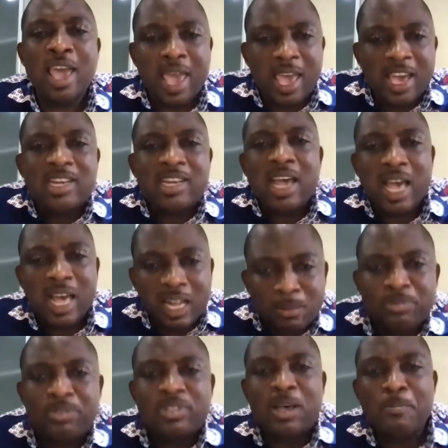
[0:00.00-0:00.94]
It
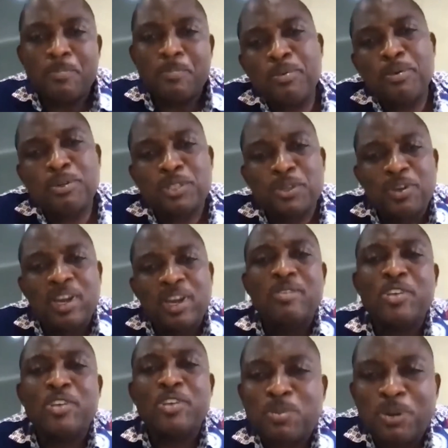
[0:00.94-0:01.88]
helped some people to really
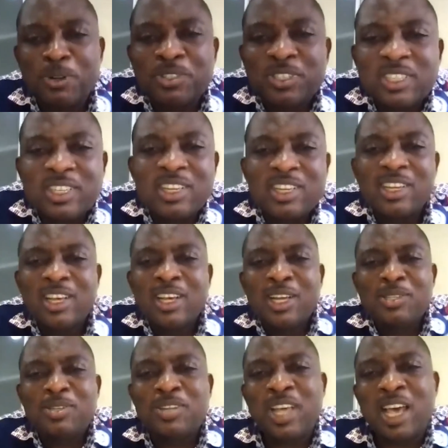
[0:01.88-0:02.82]
respond
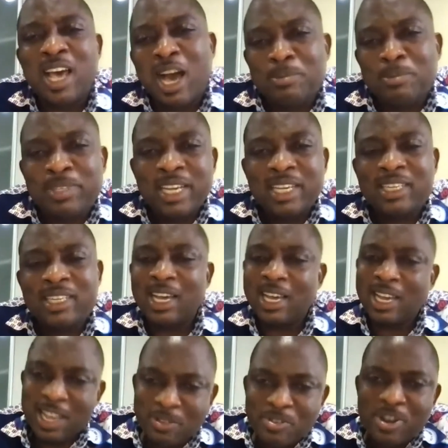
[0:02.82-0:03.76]
to the uptake
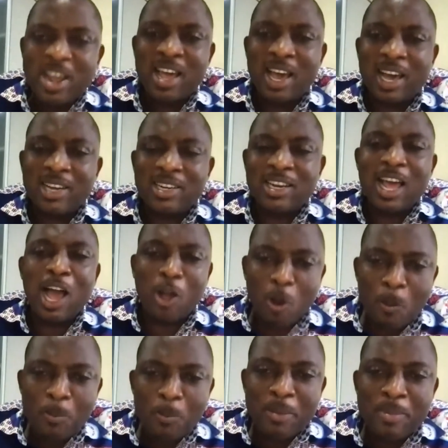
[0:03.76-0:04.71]
in rare hand.
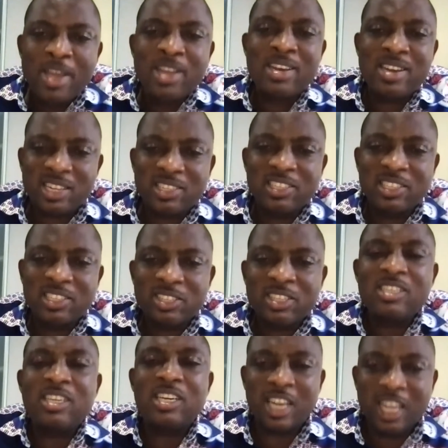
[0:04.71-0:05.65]
Accompaniment necessary,
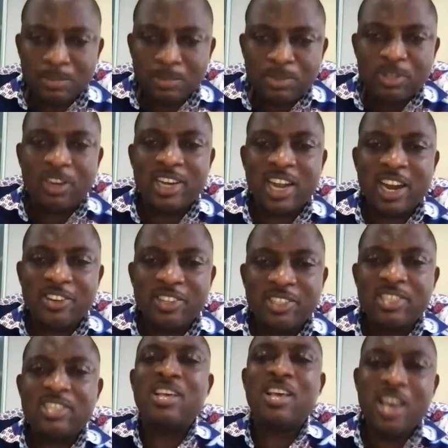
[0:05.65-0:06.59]
it helps
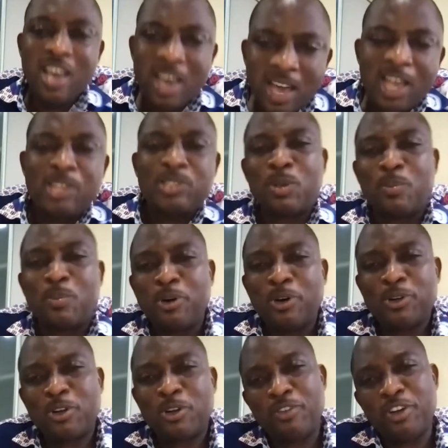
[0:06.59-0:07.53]
solidarity and
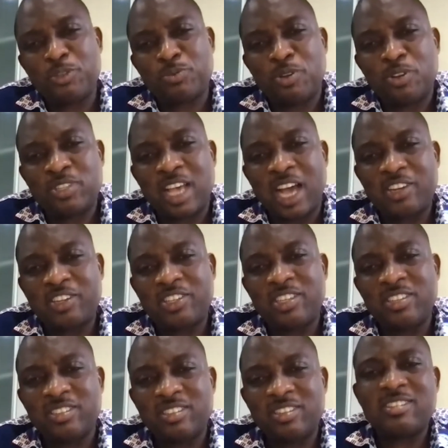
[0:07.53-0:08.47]
support COVID response
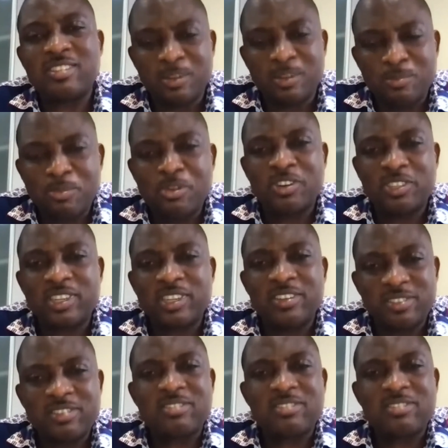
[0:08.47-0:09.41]
actions in broad
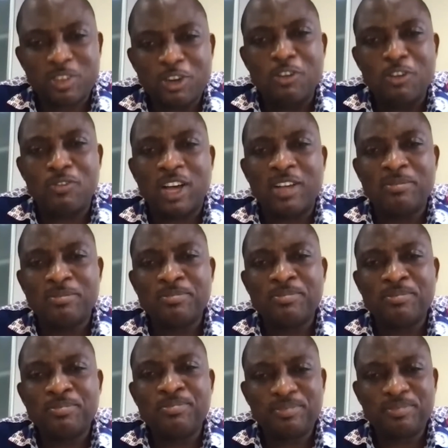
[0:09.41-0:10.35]
sense. Over.
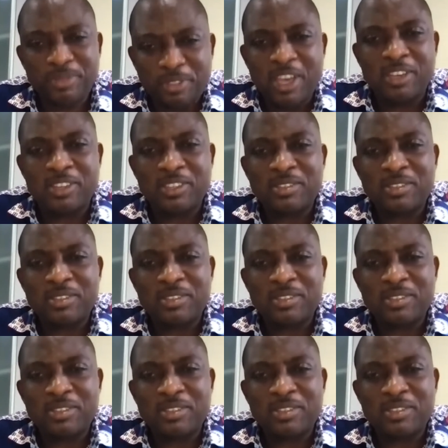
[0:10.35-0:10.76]
Thanks.